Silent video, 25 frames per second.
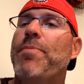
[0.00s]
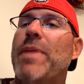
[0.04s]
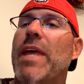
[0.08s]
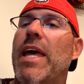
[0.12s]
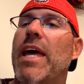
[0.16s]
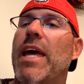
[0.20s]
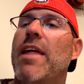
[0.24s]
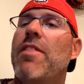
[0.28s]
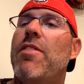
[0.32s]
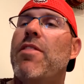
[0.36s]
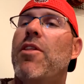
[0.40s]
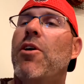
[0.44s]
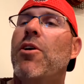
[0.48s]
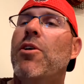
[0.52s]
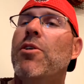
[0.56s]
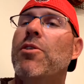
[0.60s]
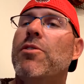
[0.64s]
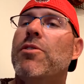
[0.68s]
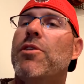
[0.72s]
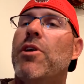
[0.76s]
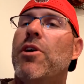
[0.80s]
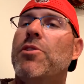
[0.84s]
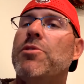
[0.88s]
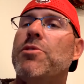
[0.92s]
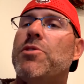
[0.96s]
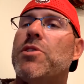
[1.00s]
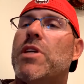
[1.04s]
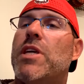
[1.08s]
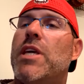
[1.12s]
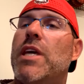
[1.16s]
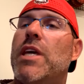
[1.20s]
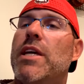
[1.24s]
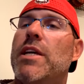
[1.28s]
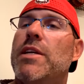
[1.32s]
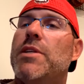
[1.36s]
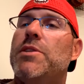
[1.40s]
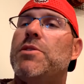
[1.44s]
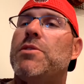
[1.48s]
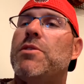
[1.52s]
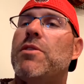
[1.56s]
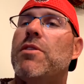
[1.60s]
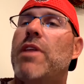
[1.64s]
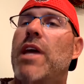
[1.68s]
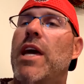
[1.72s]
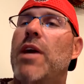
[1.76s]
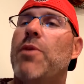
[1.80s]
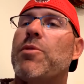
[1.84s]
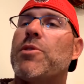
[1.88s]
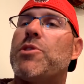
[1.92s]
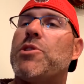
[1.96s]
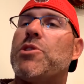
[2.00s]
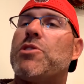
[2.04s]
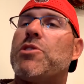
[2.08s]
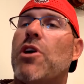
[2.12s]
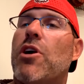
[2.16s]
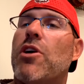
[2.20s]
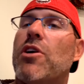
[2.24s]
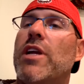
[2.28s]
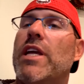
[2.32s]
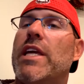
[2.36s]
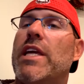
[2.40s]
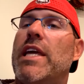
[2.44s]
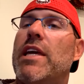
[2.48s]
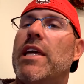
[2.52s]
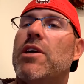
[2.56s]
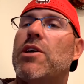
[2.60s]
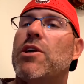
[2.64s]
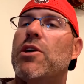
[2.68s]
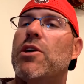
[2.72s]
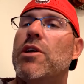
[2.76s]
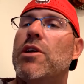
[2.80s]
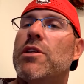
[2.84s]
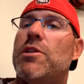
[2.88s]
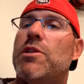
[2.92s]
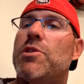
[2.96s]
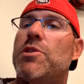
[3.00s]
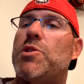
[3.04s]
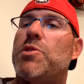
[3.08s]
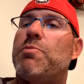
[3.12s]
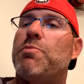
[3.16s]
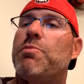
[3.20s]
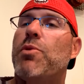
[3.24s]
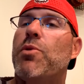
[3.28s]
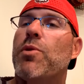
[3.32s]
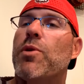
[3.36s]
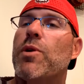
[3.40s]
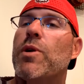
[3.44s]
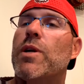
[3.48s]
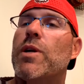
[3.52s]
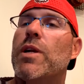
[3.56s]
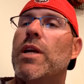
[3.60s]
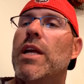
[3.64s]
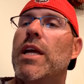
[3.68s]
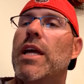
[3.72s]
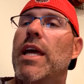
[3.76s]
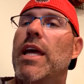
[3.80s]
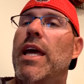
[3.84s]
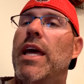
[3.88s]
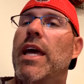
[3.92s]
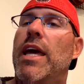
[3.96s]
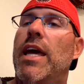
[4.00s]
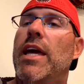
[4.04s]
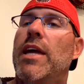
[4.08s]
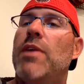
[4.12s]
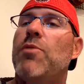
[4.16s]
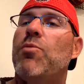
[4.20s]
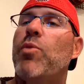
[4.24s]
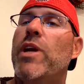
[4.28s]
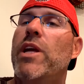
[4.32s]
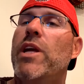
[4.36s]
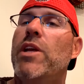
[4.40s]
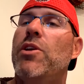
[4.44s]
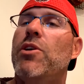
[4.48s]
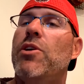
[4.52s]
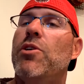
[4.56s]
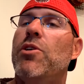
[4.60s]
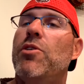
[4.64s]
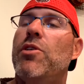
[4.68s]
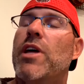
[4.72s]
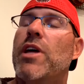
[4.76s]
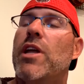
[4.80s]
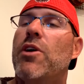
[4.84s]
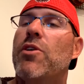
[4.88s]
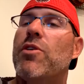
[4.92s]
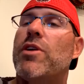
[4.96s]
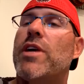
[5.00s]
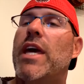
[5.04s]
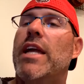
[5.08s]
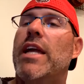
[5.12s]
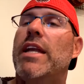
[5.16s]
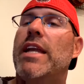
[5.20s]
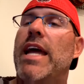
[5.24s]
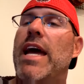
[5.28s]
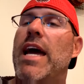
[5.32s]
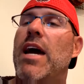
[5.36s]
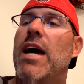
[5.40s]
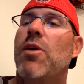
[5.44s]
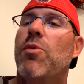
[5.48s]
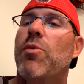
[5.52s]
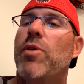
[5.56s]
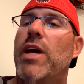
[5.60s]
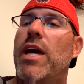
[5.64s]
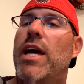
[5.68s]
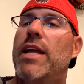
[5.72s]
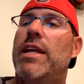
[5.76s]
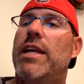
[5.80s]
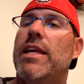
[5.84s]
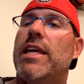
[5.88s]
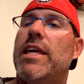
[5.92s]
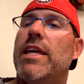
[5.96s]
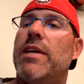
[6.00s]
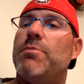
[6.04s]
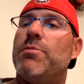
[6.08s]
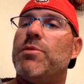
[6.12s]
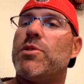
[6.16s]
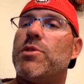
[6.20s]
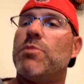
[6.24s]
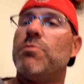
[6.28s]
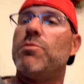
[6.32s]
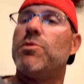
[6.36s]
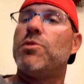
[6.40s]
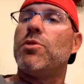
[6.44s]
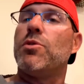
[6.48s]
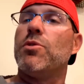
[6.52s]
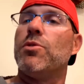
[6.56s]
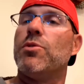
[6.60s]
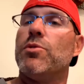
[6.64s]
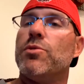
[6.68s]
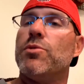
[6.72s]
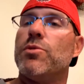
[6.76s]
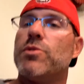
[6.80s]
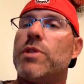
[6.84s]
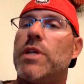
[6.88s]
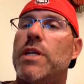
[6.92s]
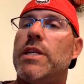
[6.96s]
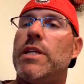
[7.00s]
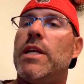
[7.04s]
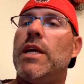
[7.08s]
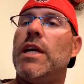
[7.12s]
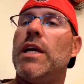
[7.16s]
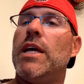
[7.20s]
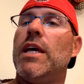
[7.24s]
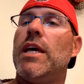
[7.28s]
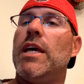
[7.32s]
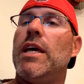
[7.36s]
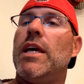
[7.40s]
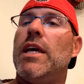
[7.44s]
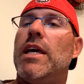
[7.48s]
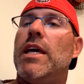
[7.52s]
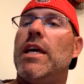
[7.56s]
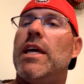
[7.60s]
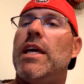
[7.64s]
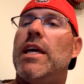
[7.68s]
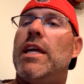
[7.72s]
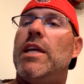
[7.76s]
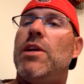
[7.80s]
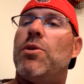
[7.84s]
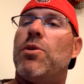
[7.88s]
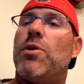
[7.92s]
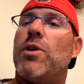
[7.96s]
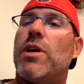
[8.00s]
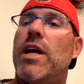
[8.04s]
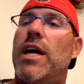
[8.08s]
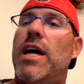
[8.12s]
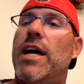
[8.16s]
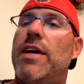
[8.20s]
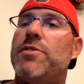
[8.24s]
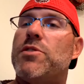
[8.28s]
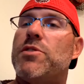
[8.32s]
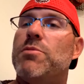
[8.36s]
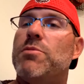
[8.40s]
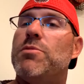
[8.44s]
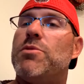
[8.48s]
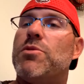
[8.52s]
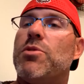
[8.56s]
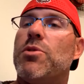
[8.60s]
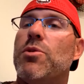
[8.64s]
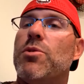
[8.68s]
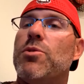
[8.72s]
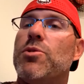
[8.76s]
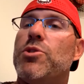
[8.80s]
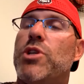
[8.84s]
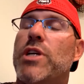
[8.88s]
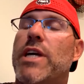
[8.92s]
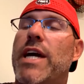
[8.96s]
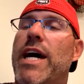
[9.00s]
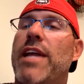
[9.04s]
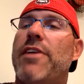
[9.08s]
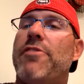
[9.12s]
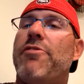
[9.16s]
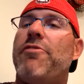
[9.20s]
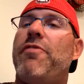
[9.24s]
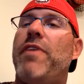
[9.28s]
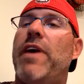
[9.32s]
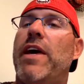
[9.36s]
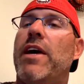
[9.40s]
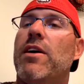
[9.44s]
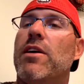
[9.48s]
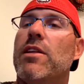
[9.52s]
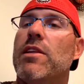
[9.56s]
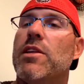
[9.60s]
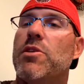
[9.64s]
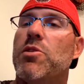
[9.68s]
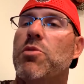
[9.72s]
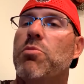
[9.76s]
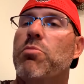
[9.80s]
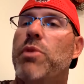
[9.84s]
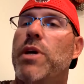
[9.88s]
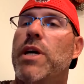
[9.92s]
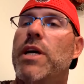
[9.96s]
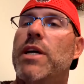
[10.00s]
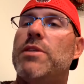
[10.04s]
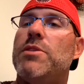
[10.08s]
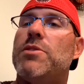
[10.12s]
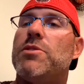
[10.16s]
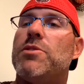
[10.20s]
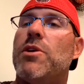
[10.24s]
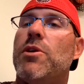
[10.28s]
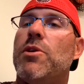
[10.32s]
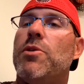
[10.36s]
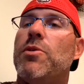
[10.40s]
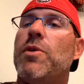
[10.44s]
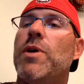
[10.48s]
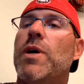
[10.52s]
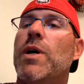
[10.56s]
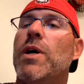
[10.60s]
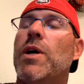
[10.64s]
And those kids, they were starting to get good at the sport. And we knew that, okay, now we had to give them some tools. And in order to have some tools, you got to fail a little bit. So